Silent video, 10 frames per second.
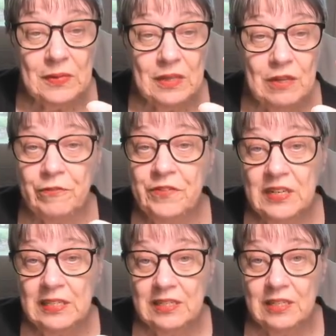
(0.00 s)
they're
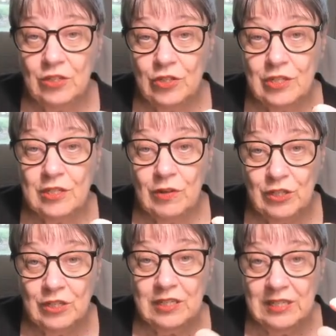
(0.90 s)
filling stitches, so I
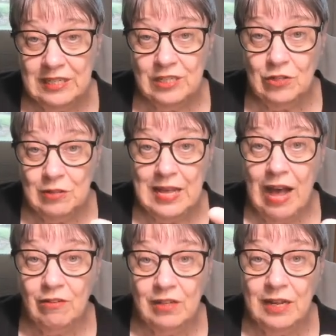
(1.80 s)
just need to do the
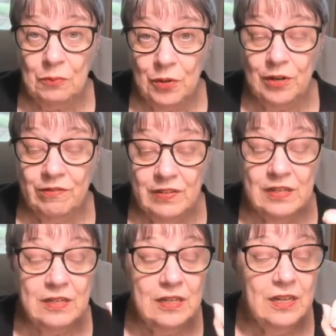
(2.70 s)
outline part of
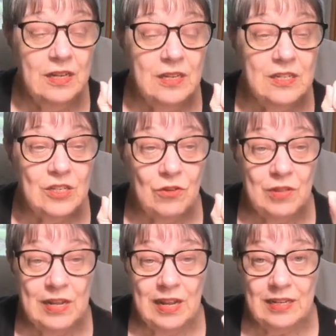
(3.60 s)
it so
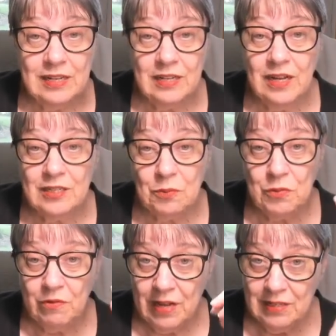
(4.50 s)
that I can cut some
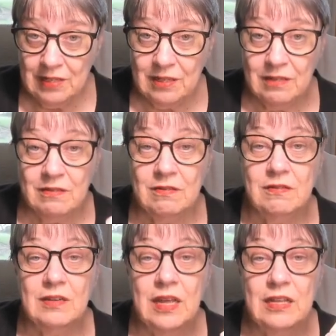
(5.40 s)
threads
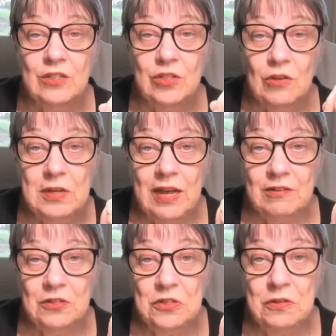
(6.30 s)
and show you how
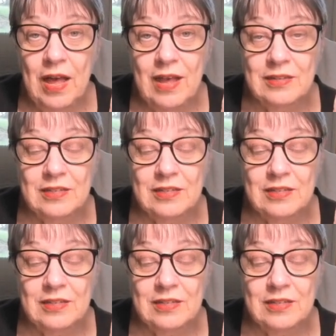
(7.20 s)
to do that.